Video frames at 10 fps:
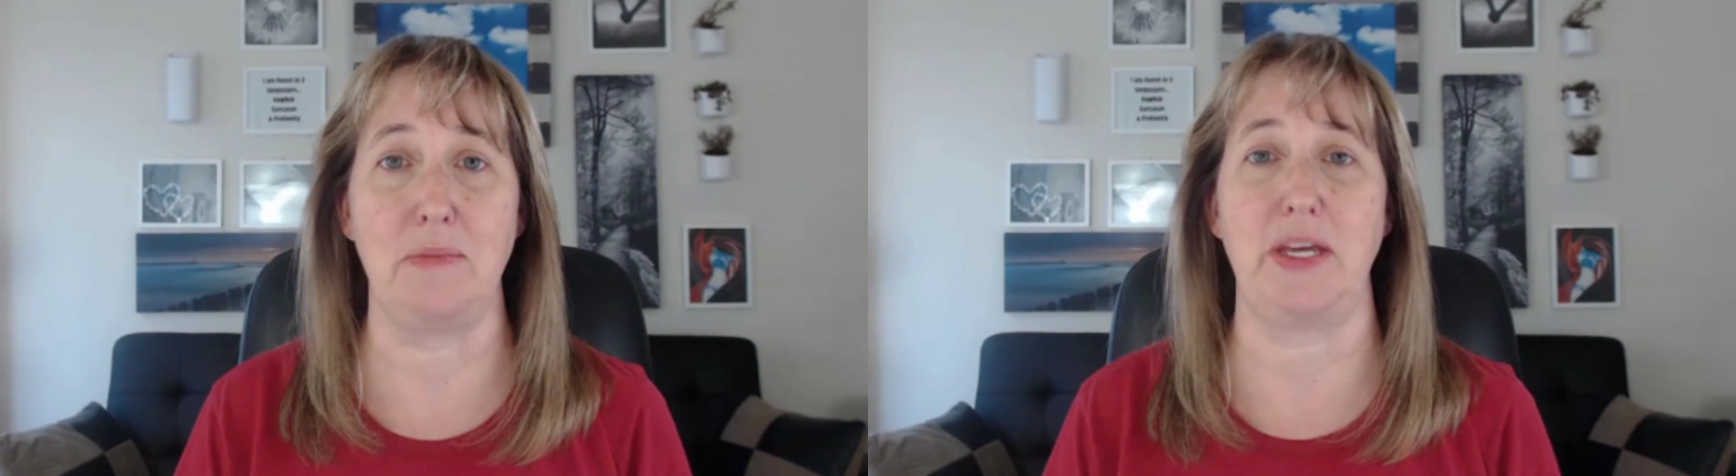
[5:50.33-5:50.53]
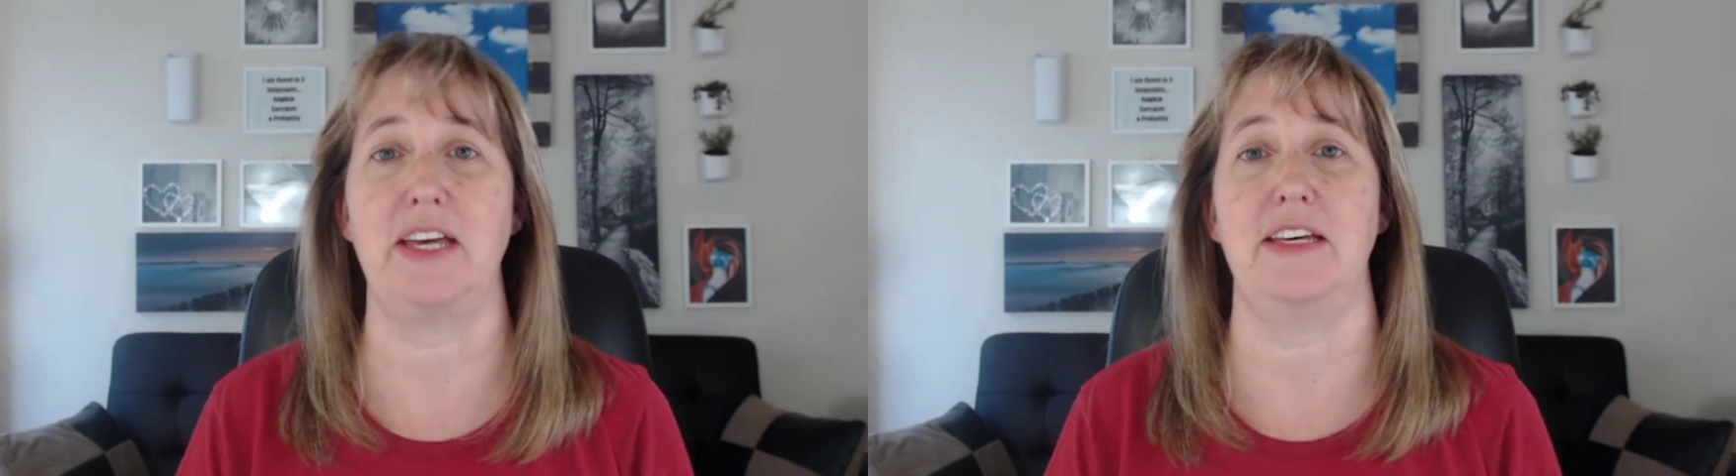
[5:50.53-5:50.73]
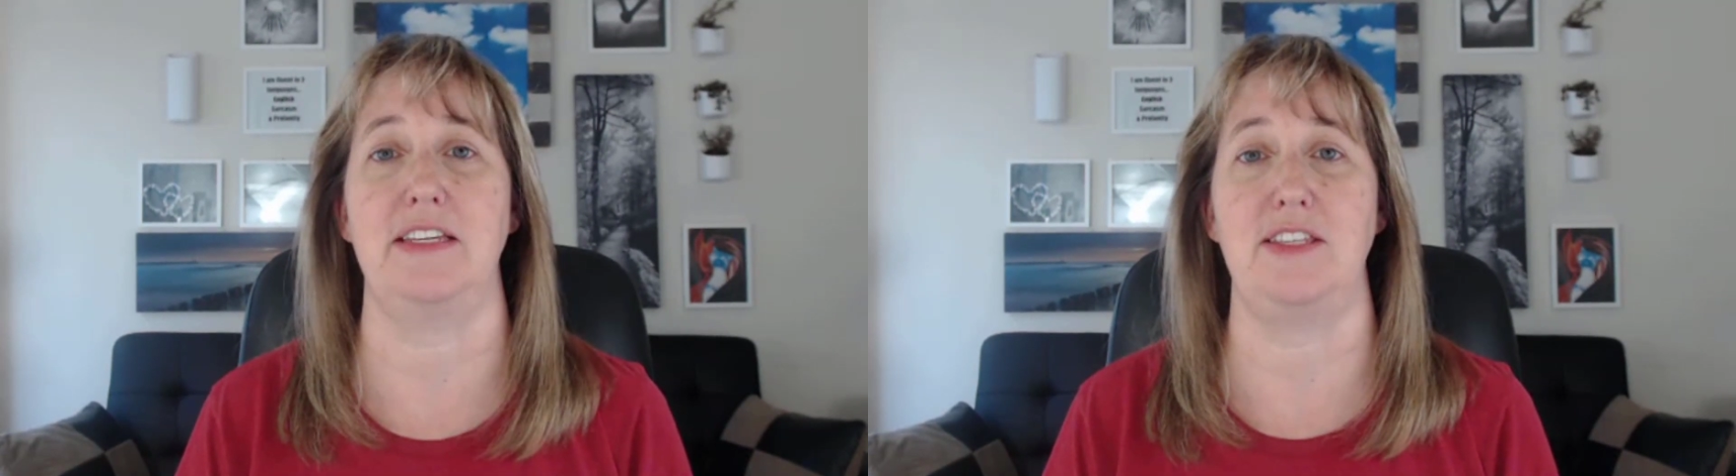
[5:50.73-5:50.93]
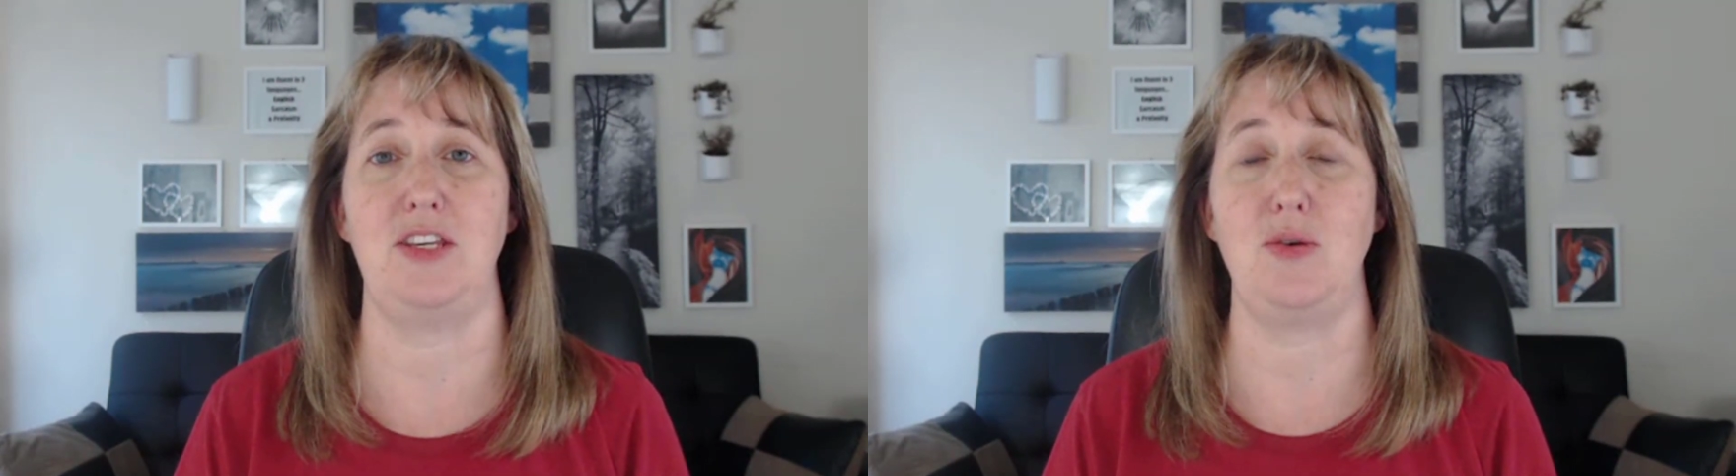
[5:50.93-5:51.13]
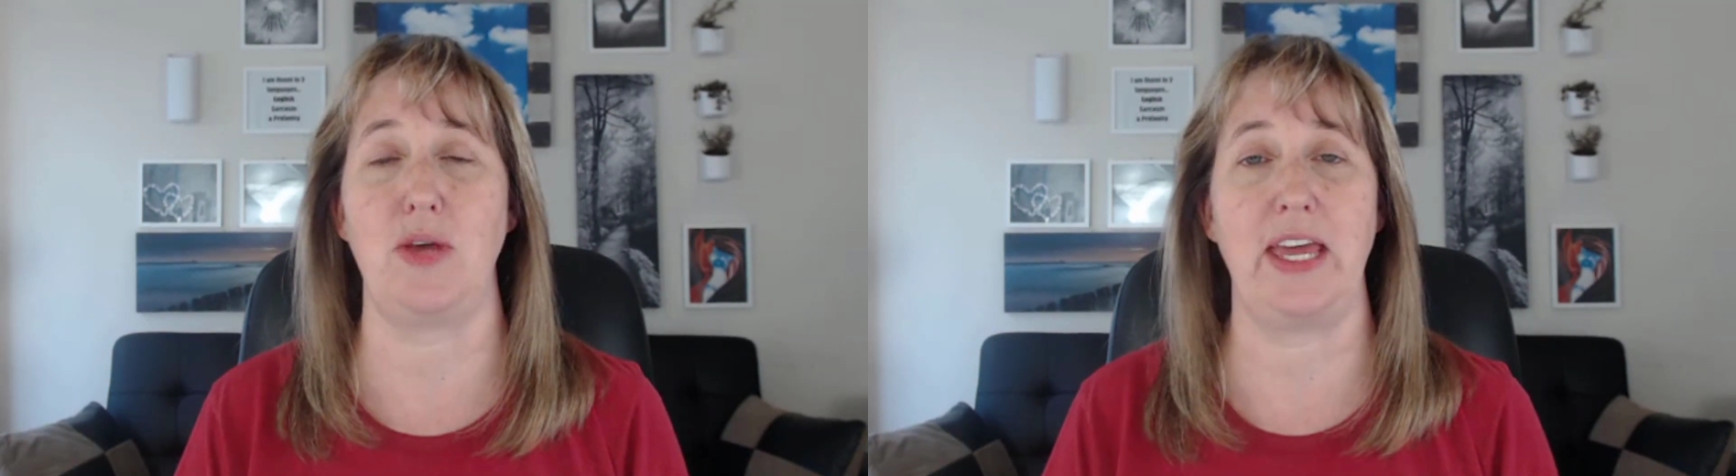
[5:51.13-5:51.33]

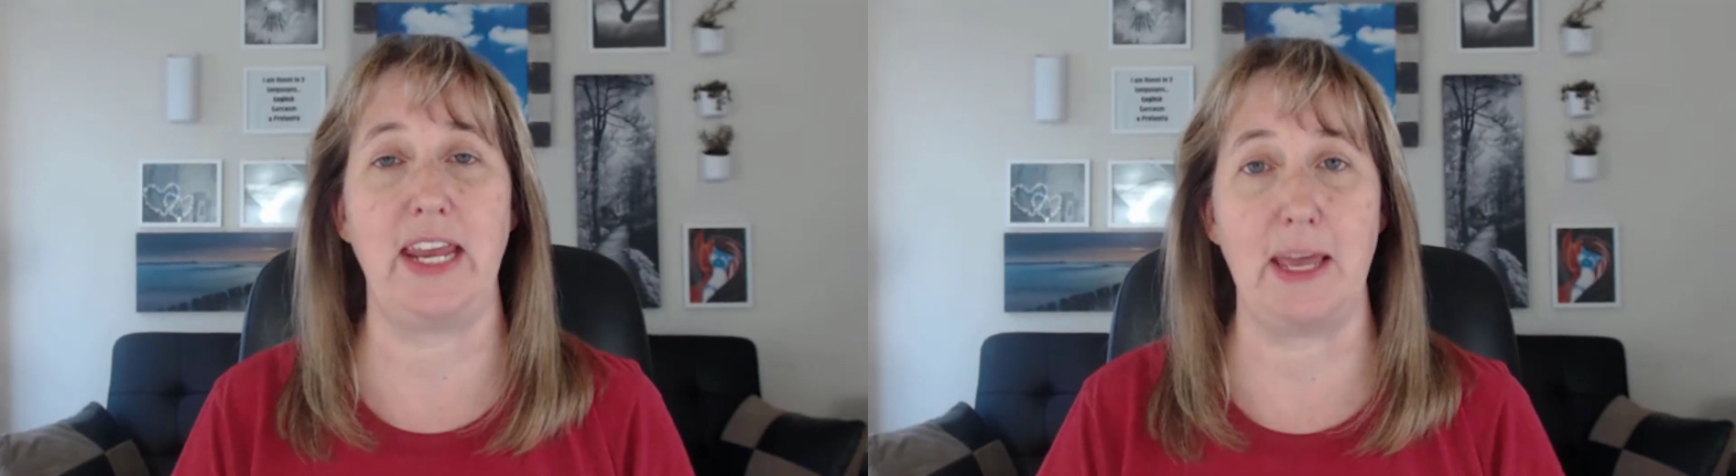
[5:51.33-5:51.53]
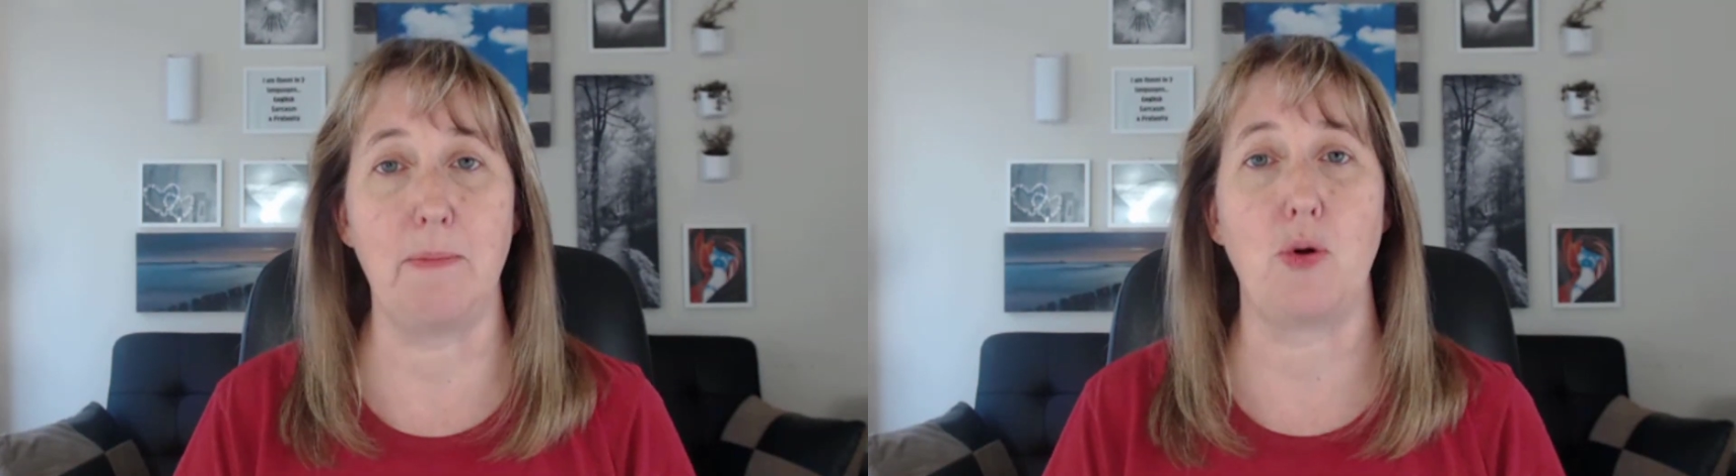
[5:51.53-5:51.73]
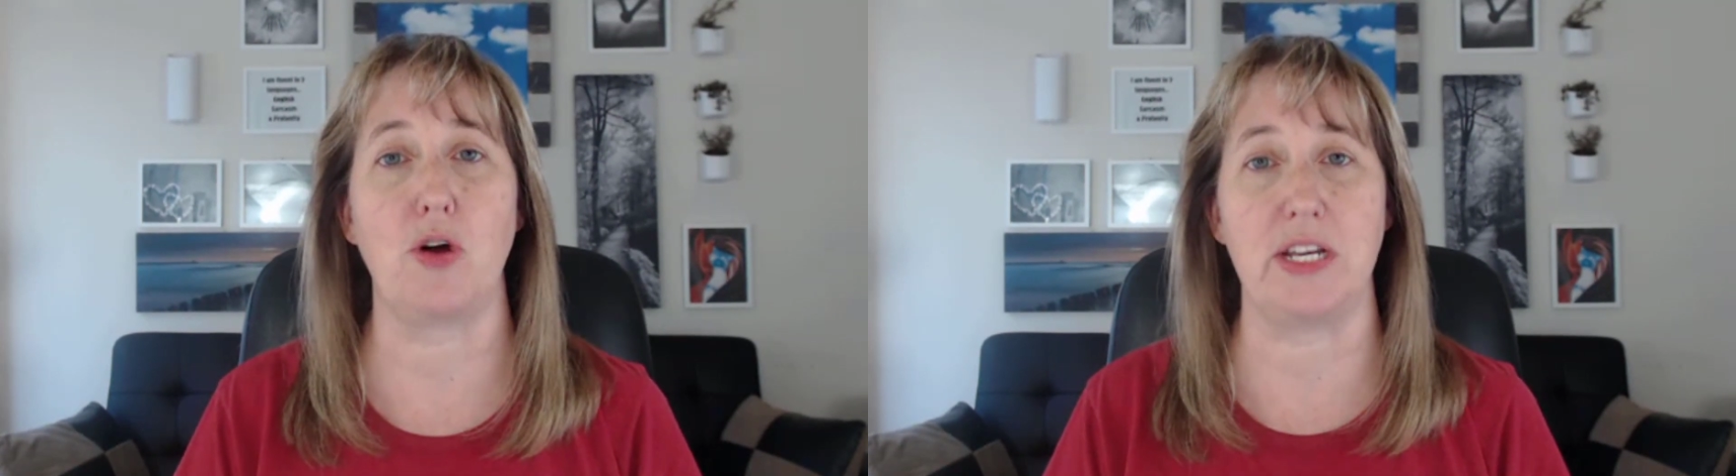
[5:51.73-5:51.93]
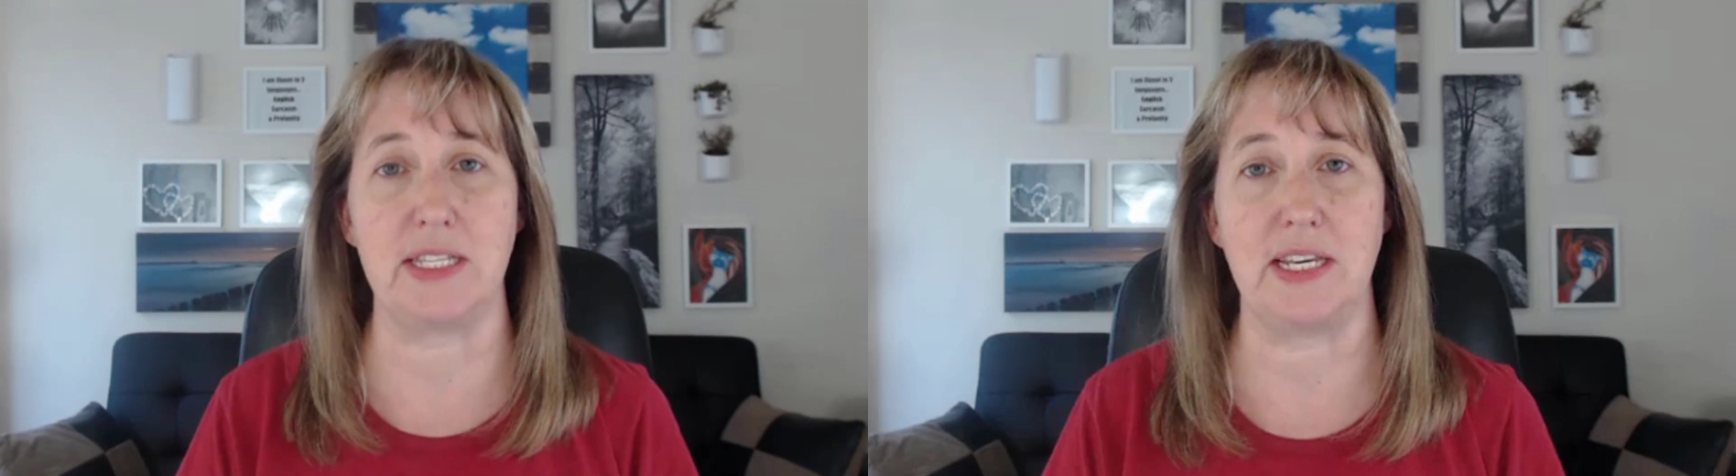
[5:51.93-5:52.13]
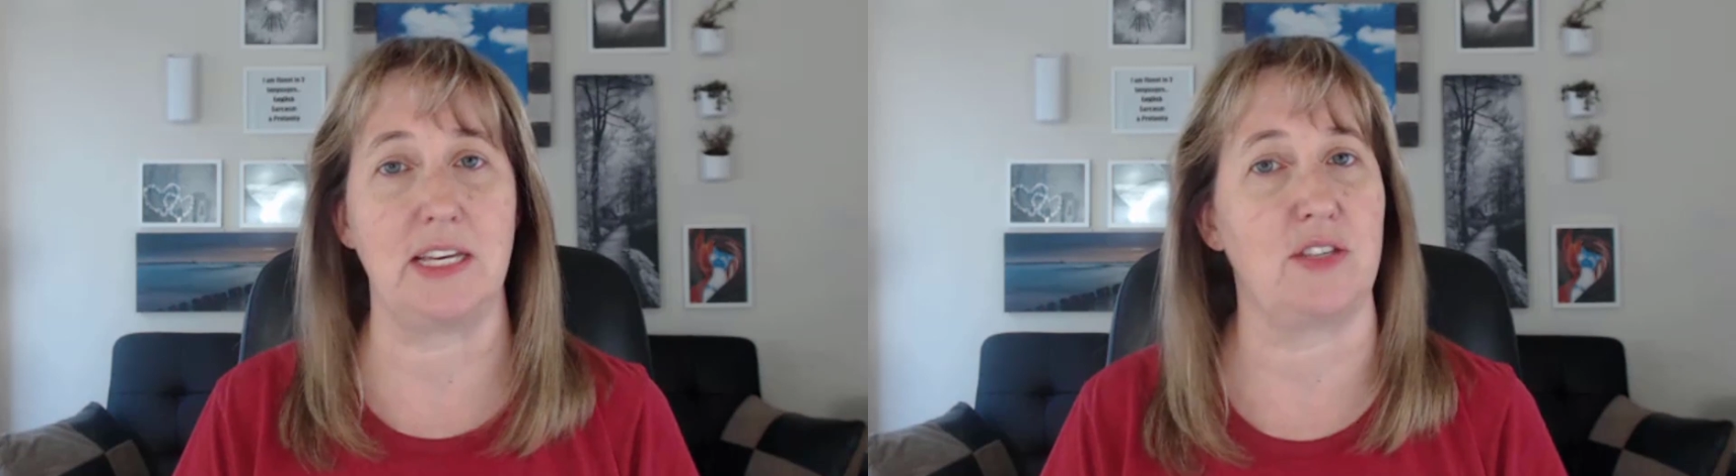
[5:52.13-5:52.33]
because you can import a
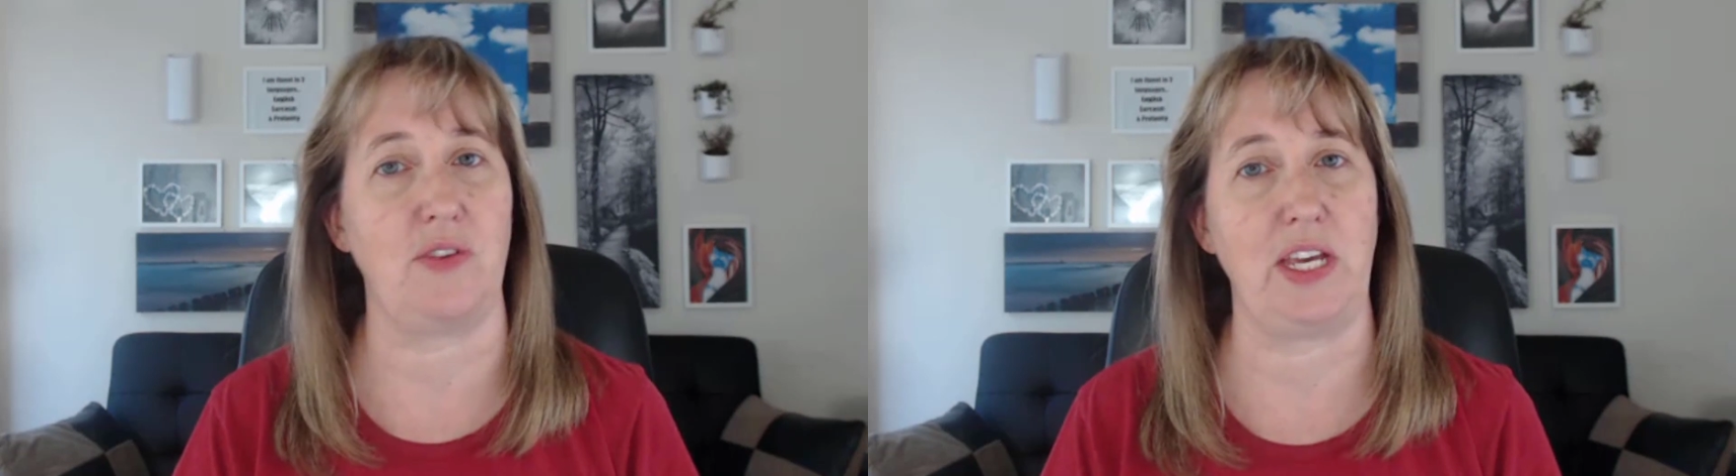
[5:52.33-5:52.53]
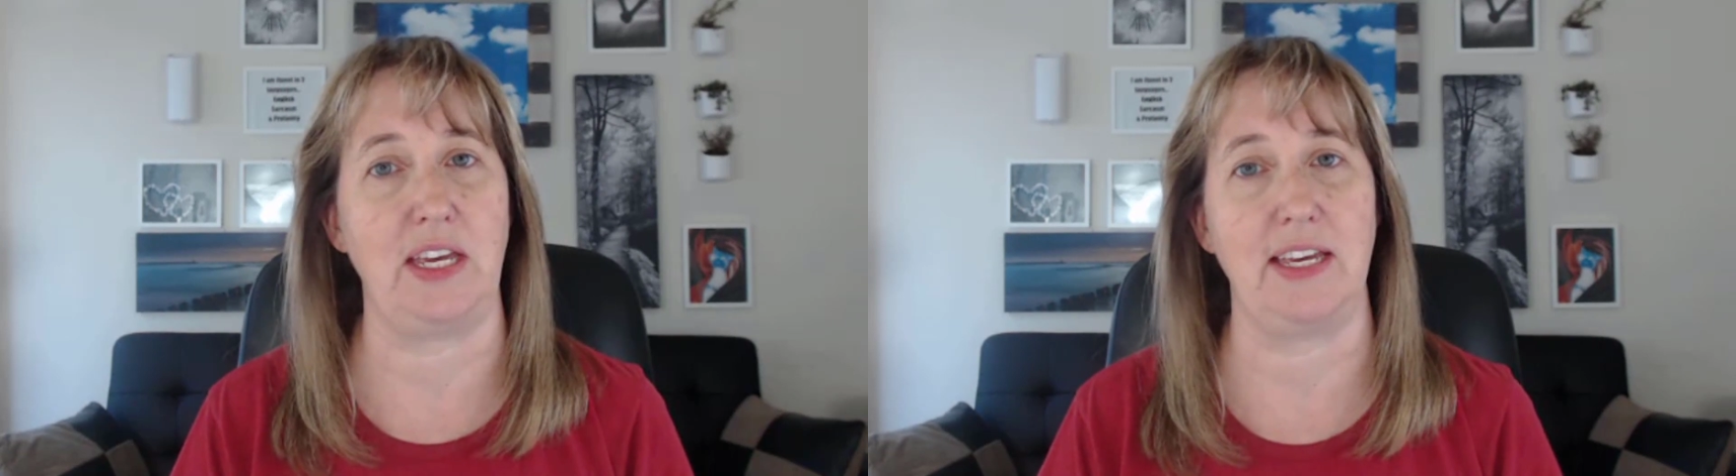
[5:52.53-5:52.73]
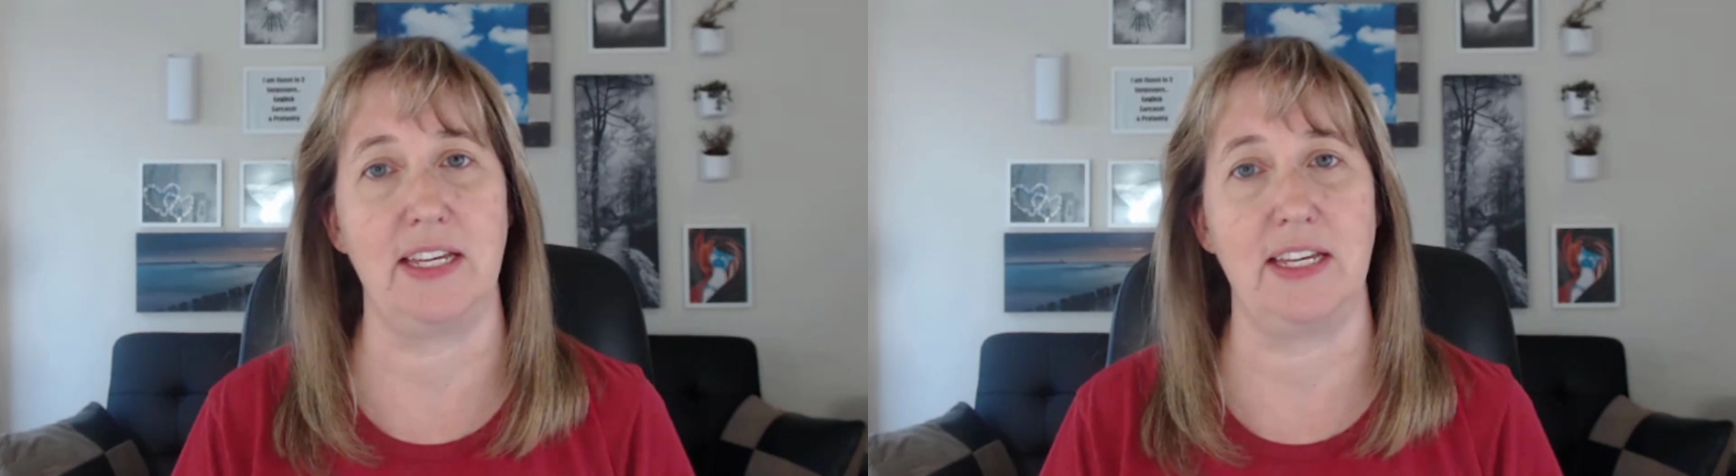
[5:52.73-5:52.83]
CSV